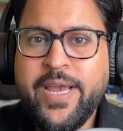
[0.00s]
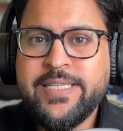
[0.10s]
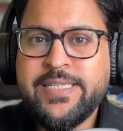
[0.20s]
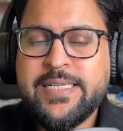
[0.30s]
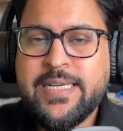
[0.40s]

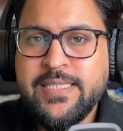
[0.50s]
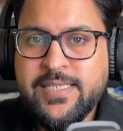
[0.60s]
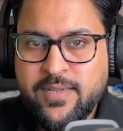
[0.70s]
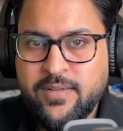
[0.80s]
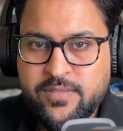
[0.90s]
as it
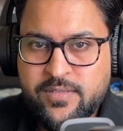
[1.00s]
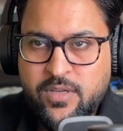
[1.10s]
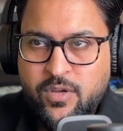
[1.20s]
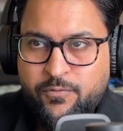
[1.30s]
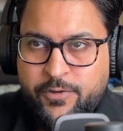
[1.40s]
concerns
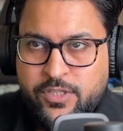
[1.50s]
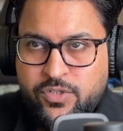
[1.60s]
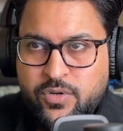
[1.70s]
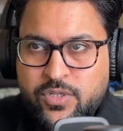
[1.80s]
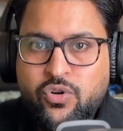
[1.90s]
with
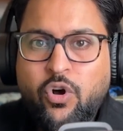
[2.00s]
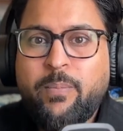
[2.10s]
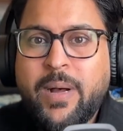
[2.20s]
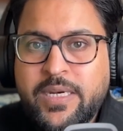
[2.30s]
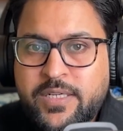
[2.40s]
your job
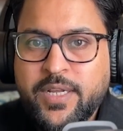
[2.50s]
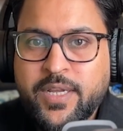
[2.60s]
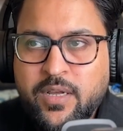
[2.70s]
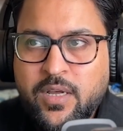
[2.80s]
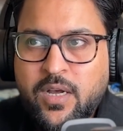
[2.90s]
hunting,